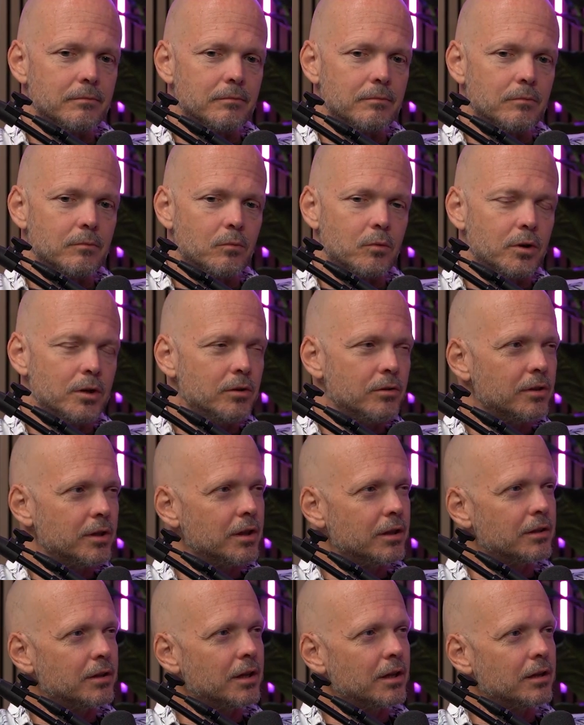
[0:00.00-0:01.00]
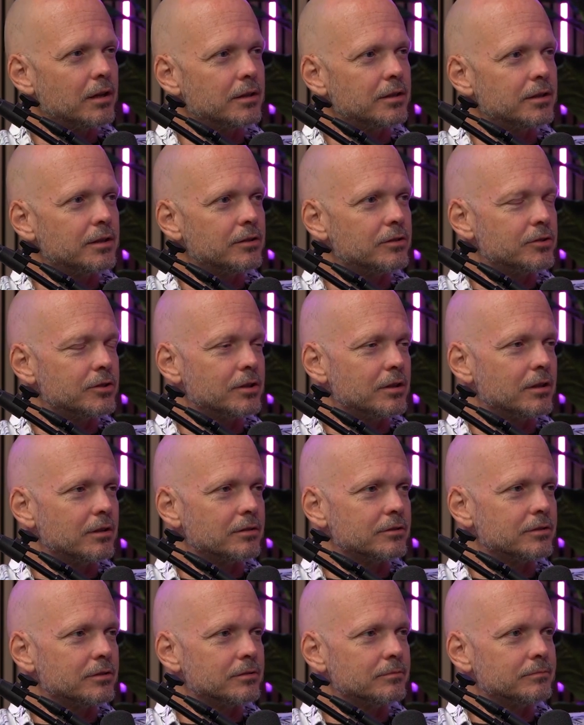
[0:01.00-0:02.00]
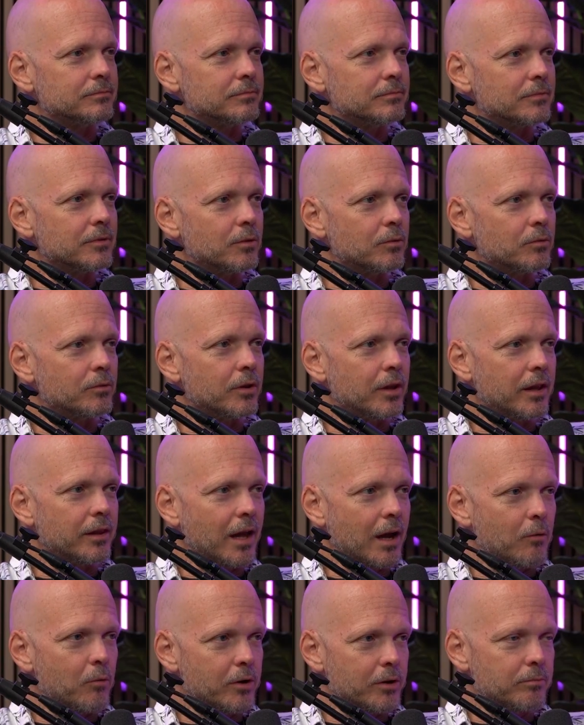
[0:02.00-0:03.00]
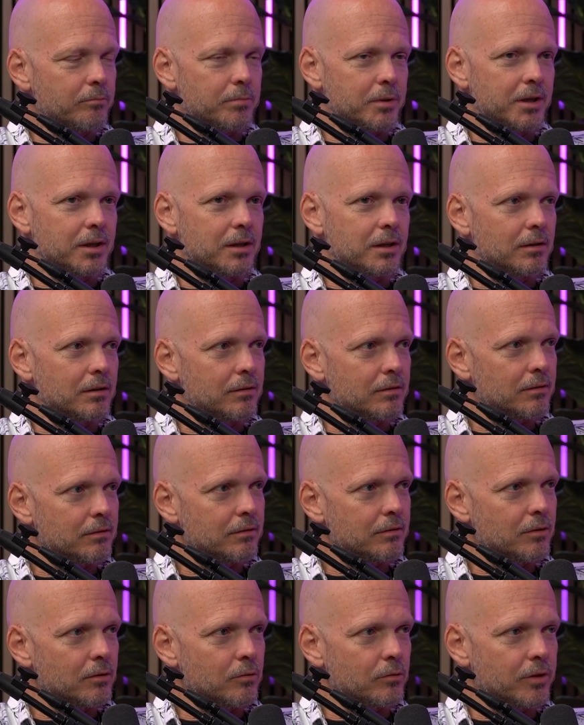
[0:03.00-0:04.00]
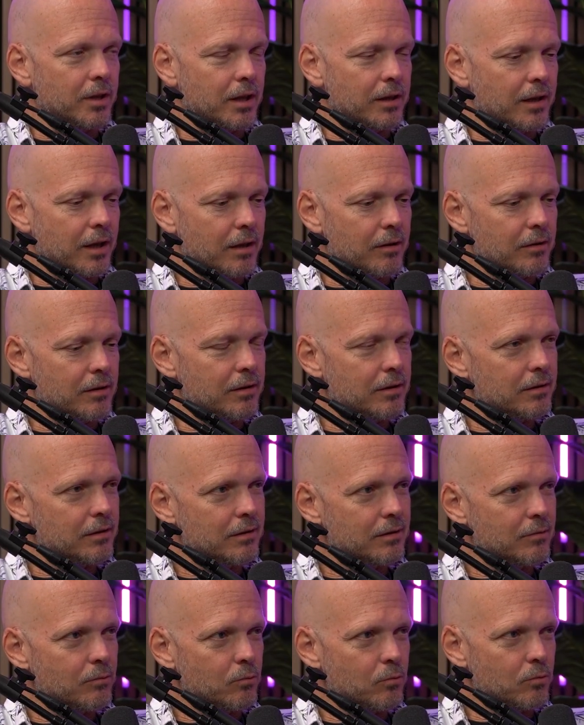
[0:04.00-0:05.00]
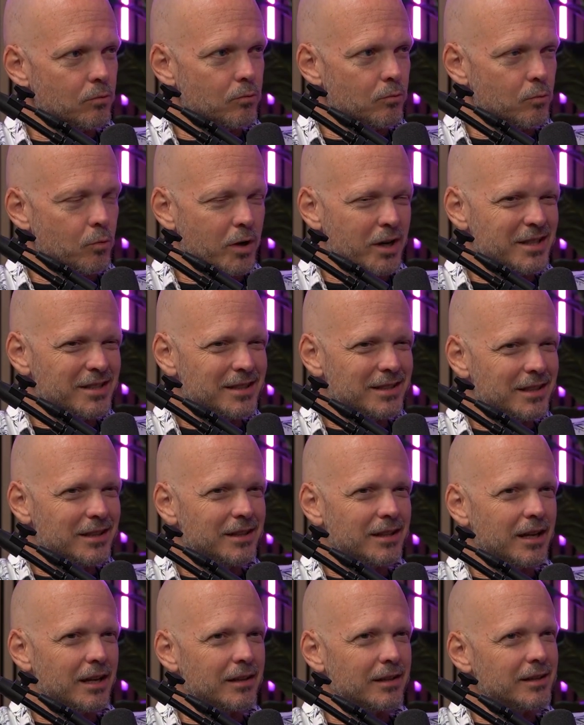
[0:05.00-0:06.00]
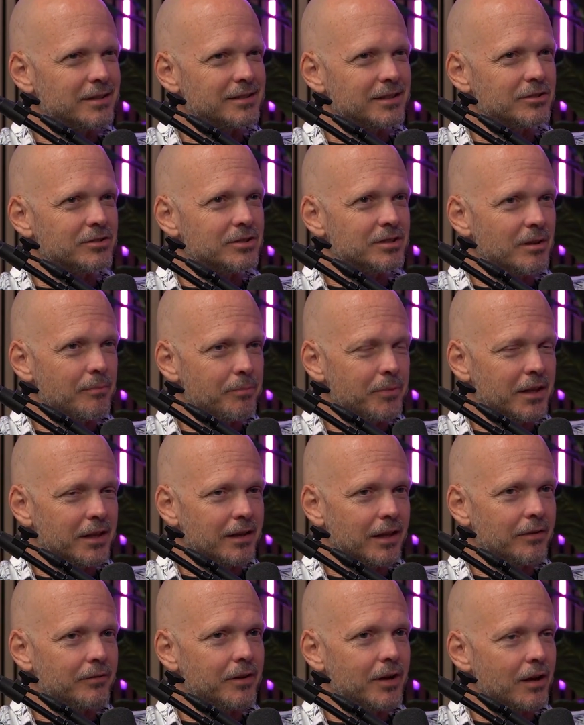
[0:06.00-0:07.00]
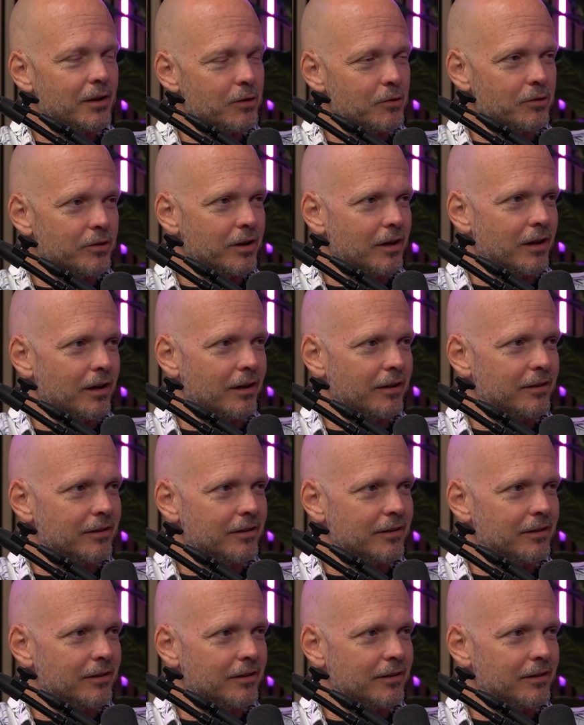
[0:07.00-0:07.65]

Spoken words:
What do you think of that kind of energy long term? Oh, that way of being, or that what is it that because there's something they've got going on.